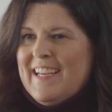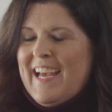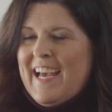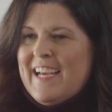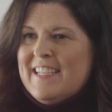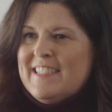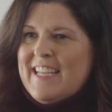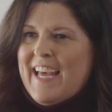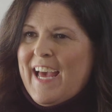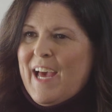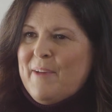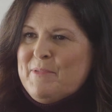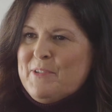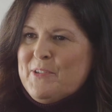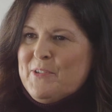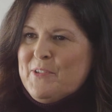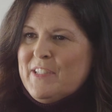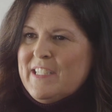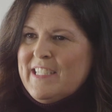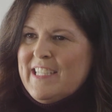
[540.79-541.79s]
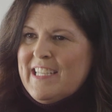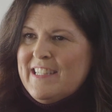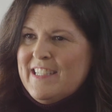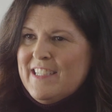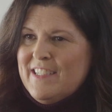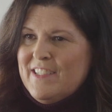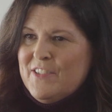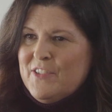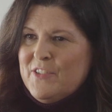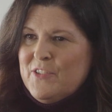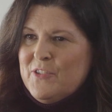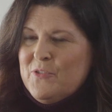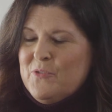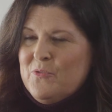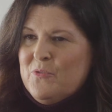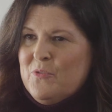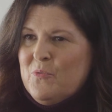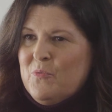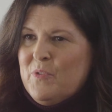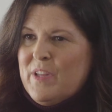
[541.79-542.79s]
has absolutely nothing to
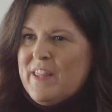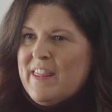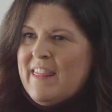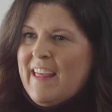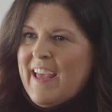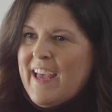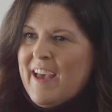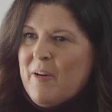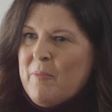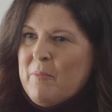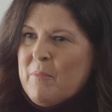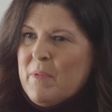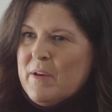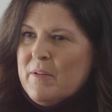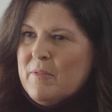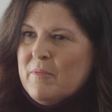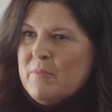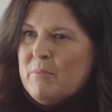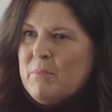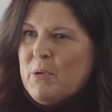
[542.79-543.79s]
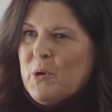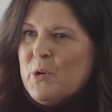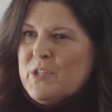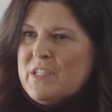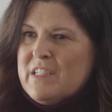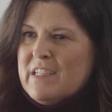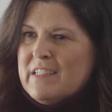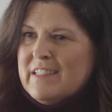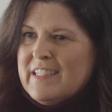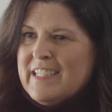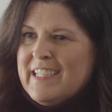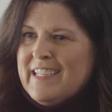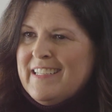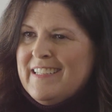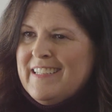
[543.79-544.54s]
do with them personally,